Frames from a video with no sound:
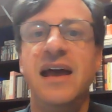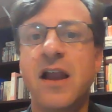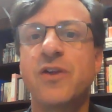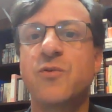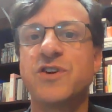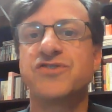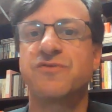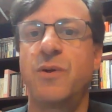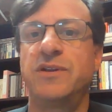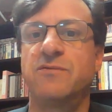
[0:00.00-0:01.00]
In other words,
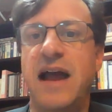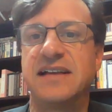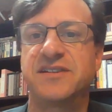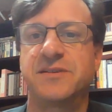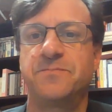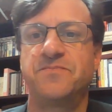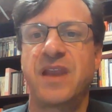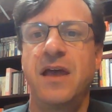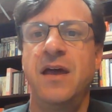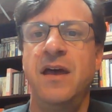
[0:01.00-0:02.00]
Crowley writes,
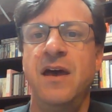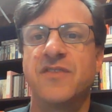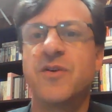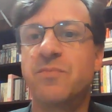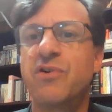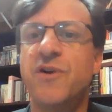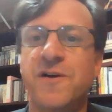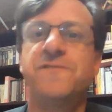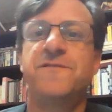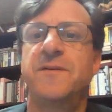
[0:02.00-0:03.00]
the
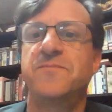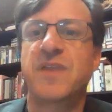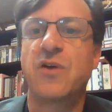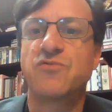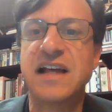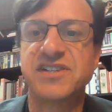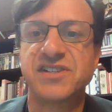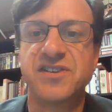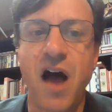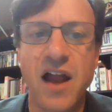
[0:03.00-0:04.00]
proof
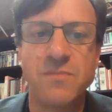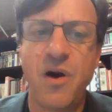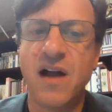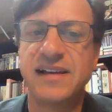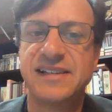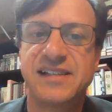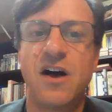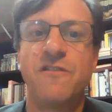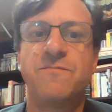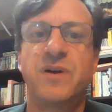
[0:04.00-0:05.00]
rests not upon
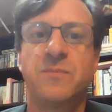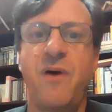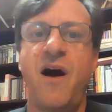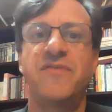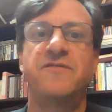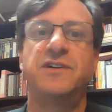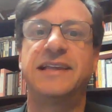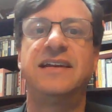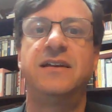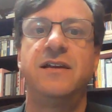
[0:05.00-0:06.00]
itself but upon the
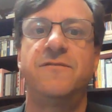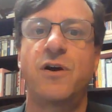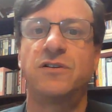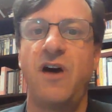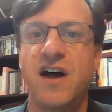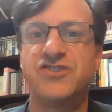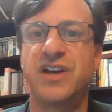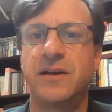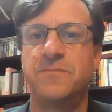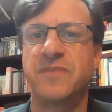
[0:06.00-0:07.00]
validity of our
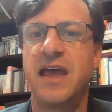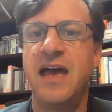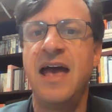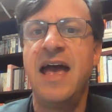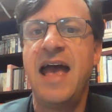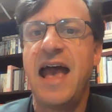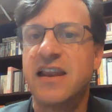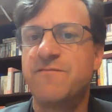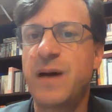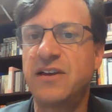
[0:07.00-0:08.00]
logic.
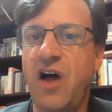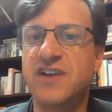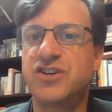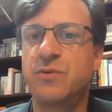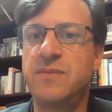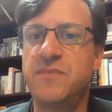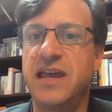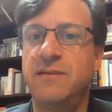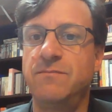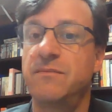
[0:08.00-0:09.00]
And if by logic we
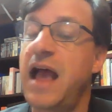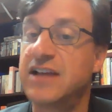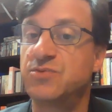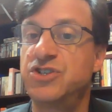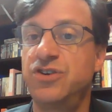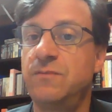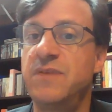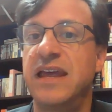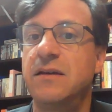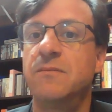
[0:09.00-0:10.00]
mean, as we should
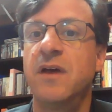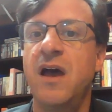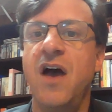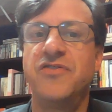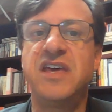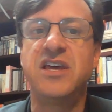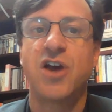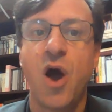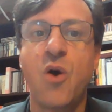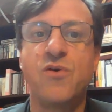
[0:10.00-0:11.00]
mean, the
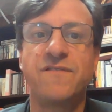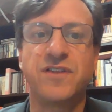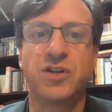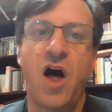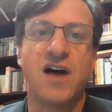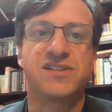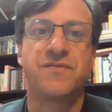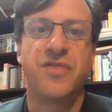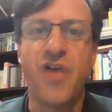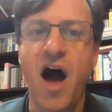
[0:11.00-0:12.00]
code of the laws
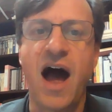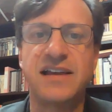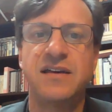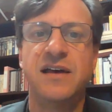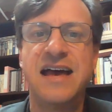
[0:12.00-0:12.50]
of thought,